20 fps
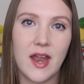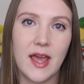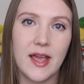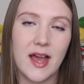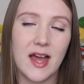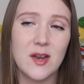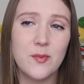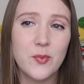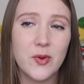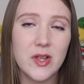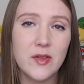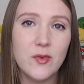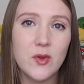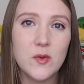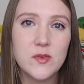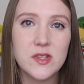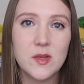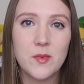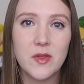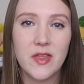that I got a
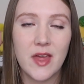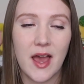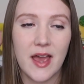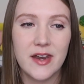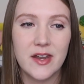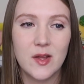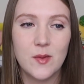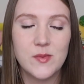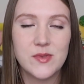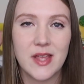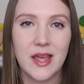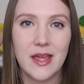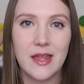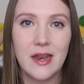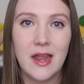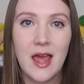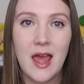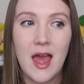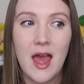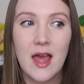preview of some of the items,
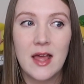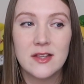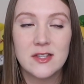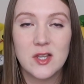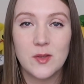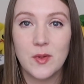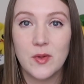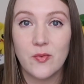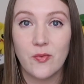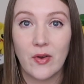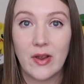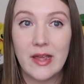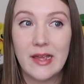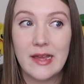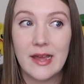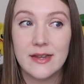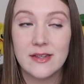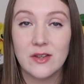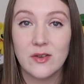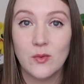and to be
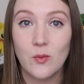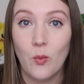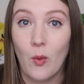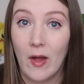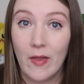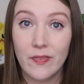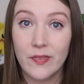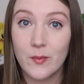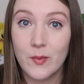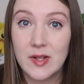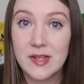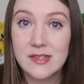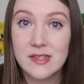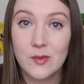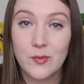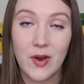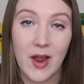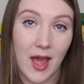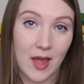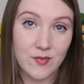frank, I didn't want the ones
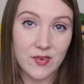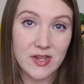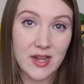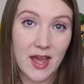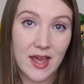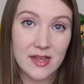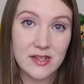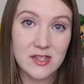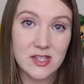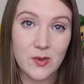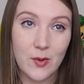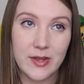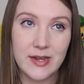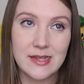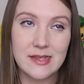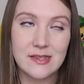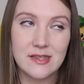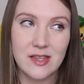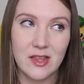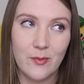that were advertised, so I
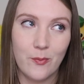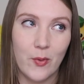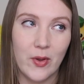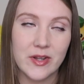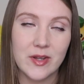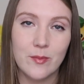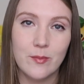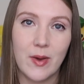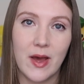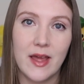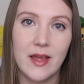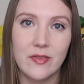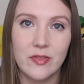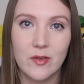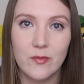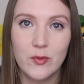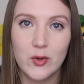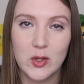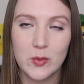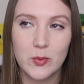didn't see the point in buying
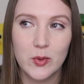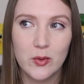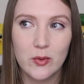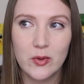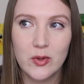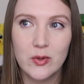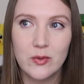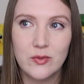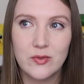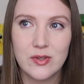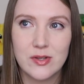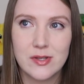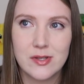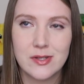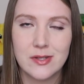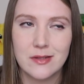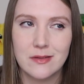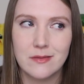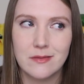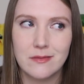the Fukubukuro just
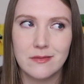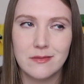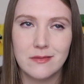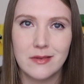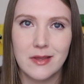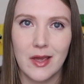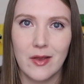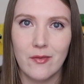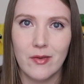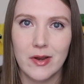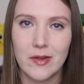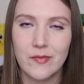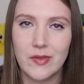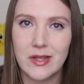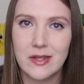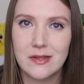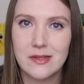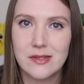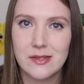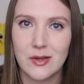to get rid of
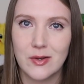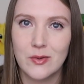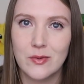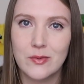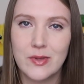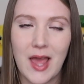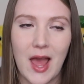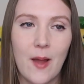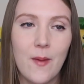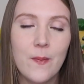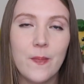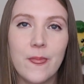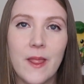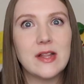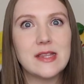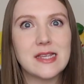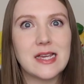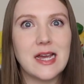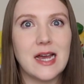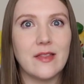it. So yeah,
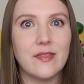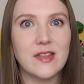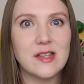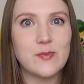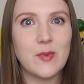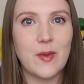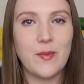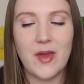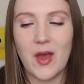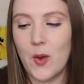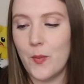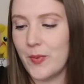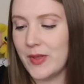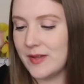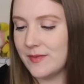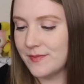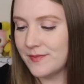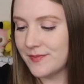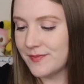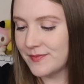let's cut this baby
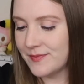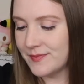open.